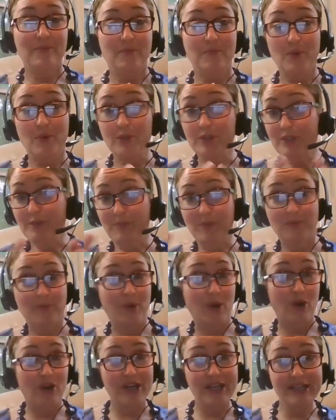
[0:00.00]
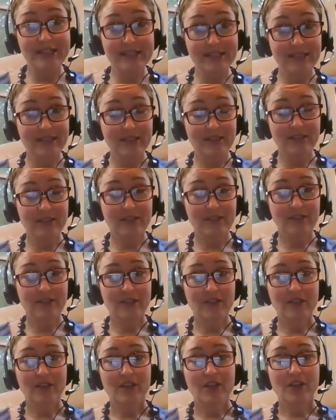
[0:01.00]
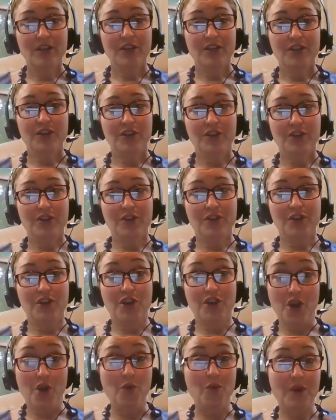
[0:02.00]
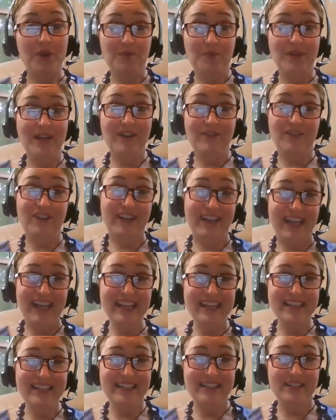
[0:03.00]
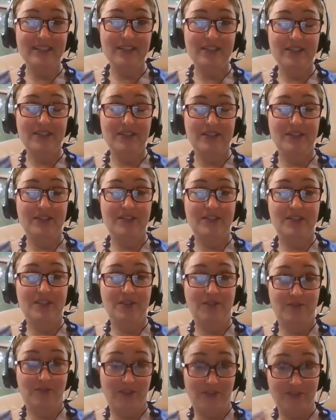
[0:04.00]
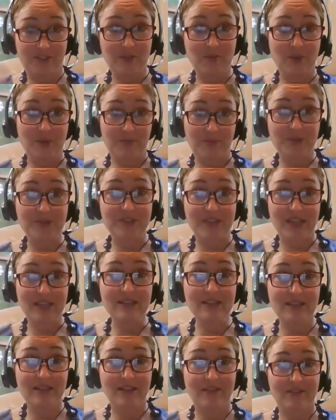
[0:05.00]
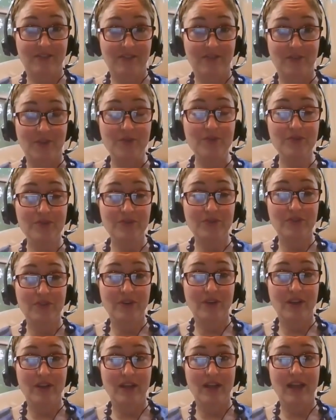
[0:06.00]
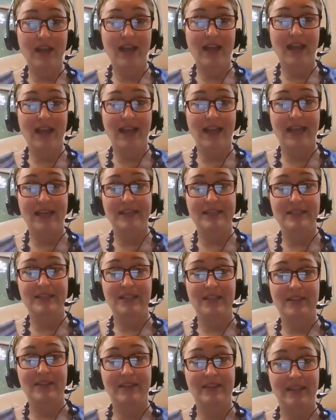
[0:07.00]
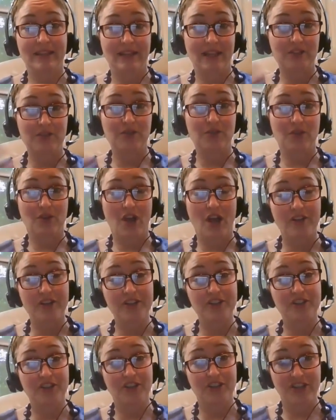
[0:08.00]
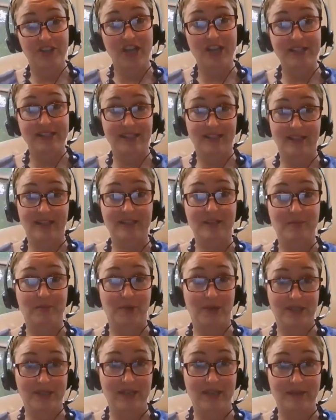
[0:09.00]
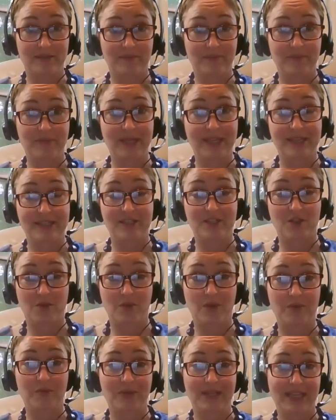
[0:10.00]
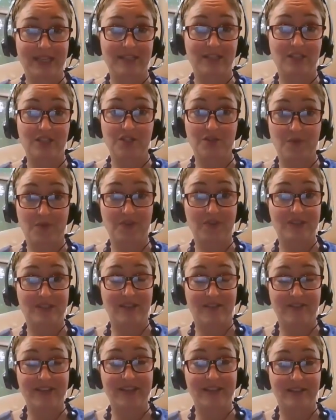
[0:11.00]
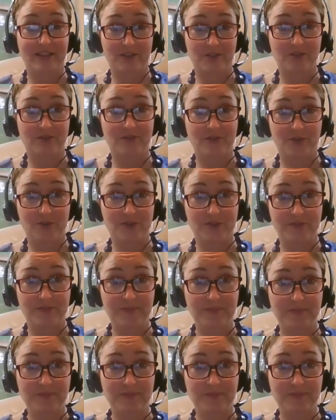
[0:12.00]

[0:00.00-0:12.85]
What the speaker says: multiple parties, no one would ever get to 51% of the vote, and the electoral college could not select the president because no one would get to 270 electoral votes.